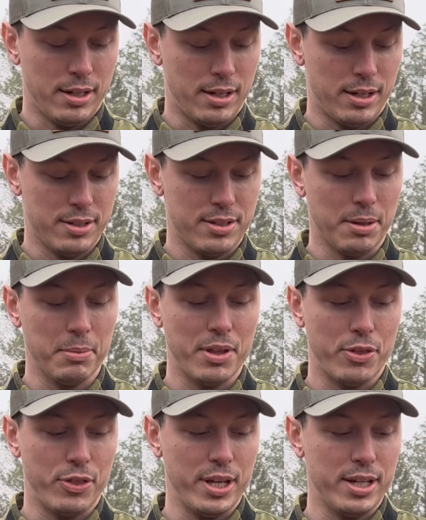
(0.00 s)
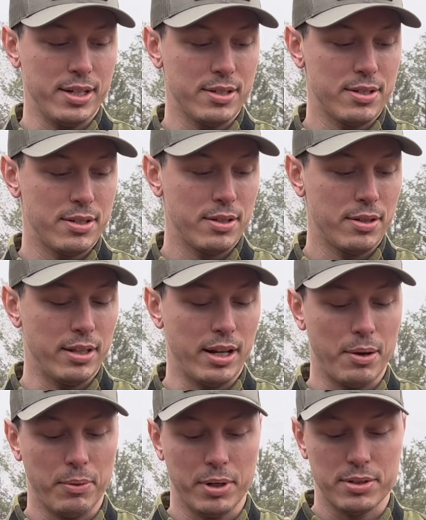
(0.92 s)
Some of the things that
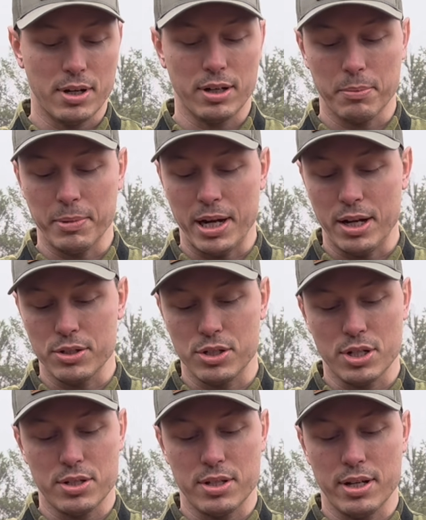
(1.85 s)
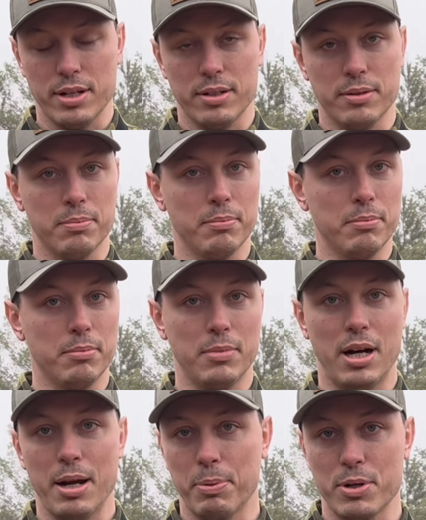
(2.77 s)
I want to talk about just in
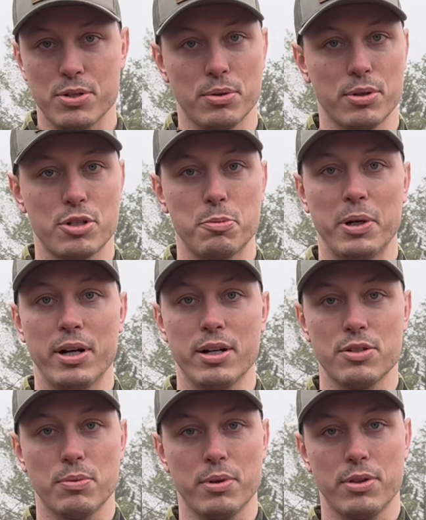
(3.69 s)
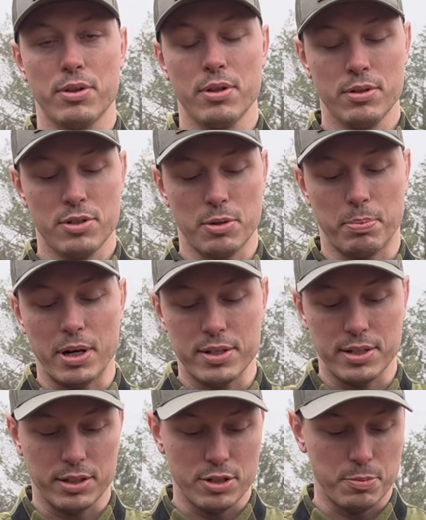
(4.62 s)
my personal experience with
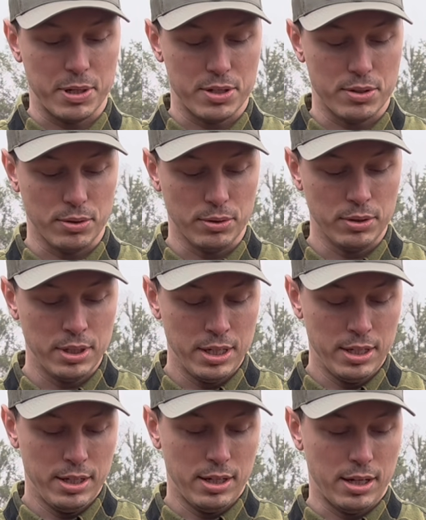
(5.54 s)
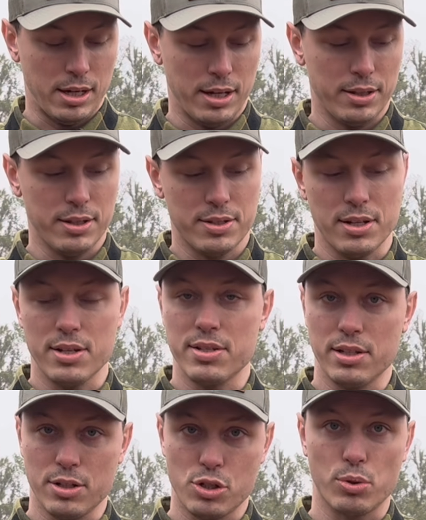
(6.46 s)
suppressing this pistol. This is
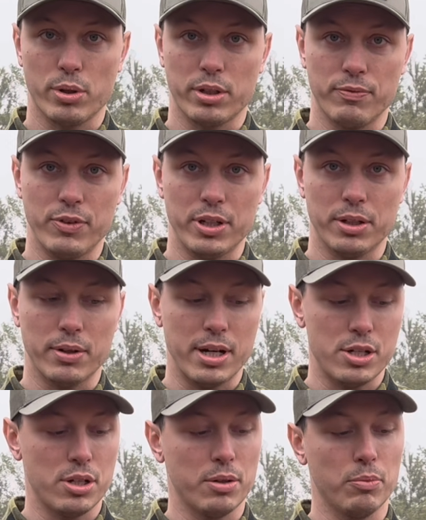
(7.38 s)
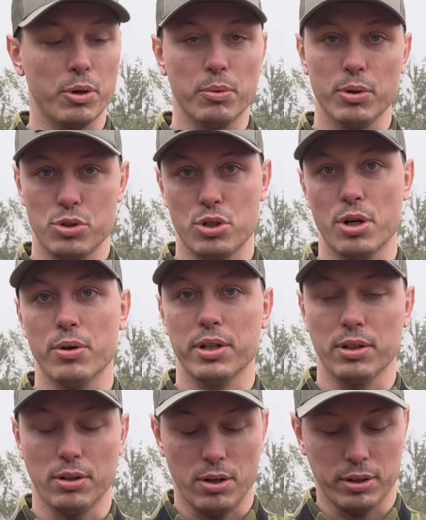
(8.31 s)
in the short configuration. We will show it
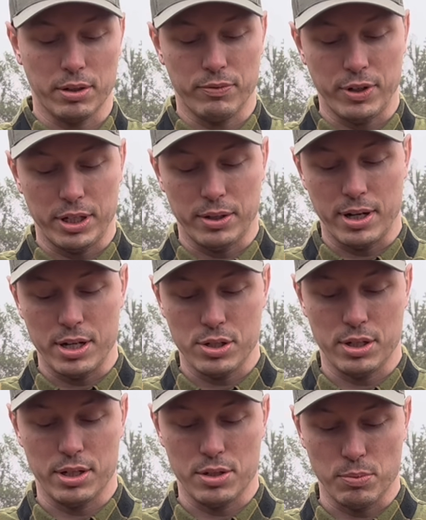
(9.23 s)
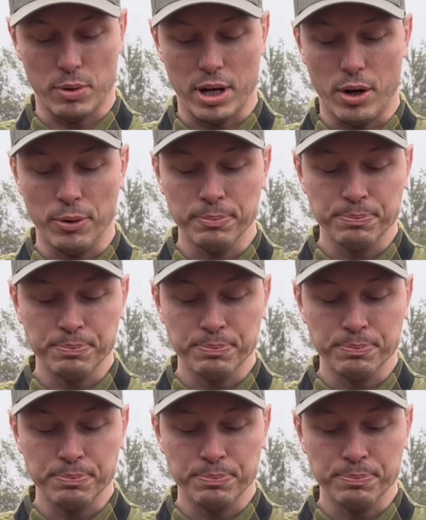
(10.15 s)
in the long configuration as well.